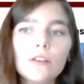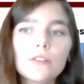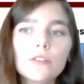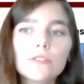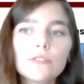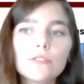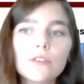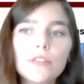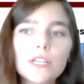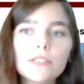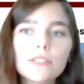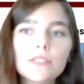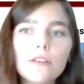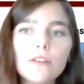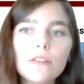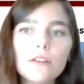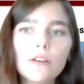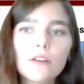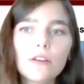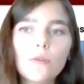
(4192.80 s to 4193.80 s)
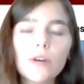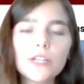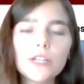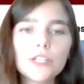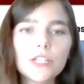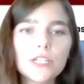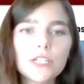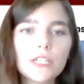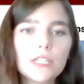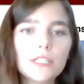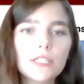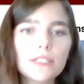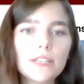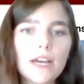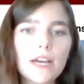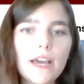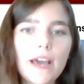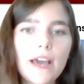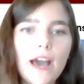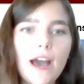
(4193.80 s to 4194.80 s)
So that's all the questions
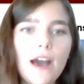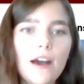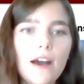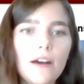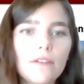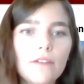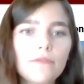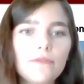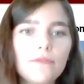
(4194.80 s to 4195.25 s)
I have